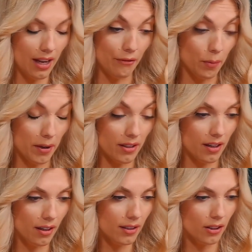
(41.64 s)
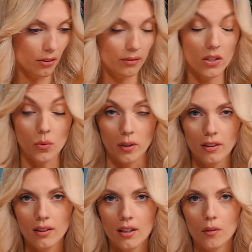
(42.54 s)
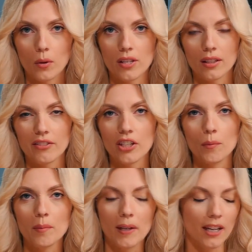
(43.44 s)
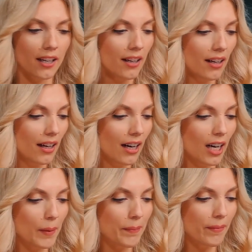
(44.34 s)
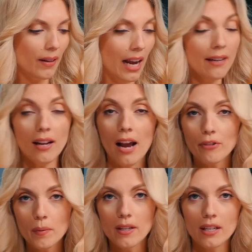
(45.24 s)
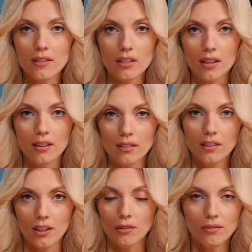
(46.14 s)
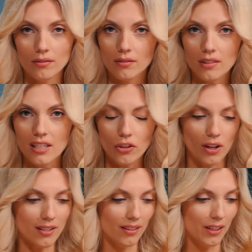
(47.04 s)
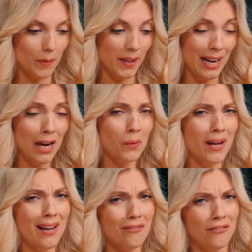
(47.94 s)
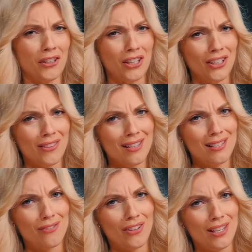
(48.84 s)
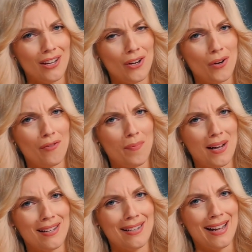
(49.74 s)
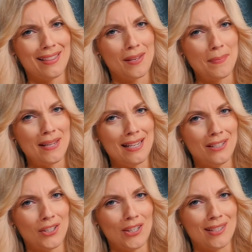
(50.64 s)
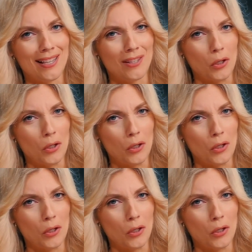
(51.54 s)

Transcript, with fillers: every president until this one was a living human being. Um, and everyone needs to, you know, de-stress a little bit. However, this video of Biden at the beach is like the